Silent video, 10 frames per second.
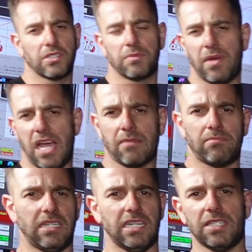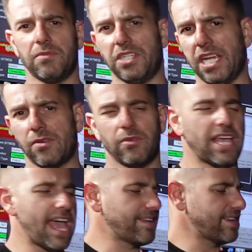spark plugs, we checked all
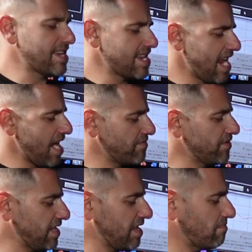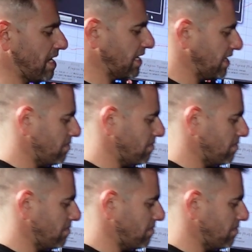that. And everything that makes